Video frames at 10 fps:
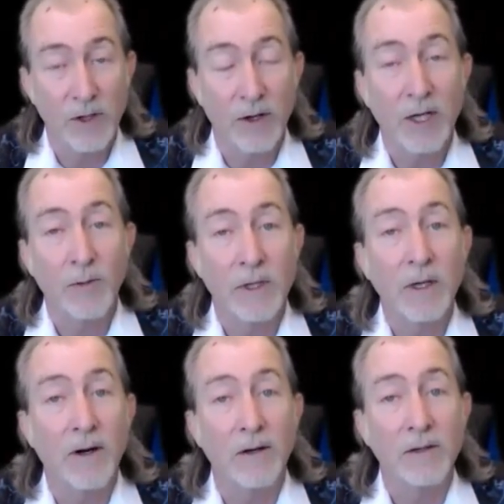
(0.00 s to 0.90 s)
talking
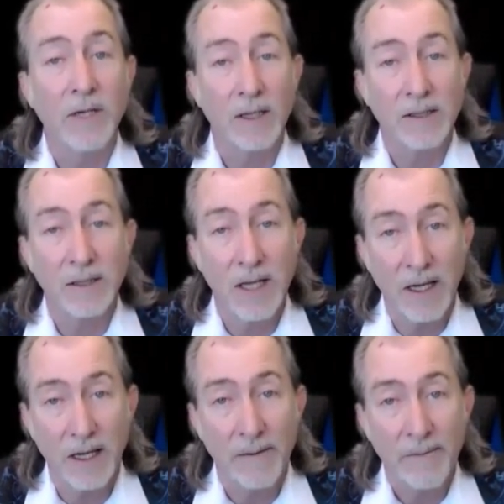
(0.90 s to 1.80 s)
with Carlos
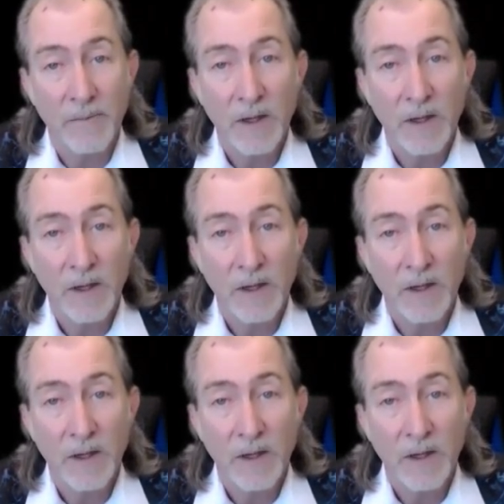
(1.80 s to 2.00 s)
Castaneda.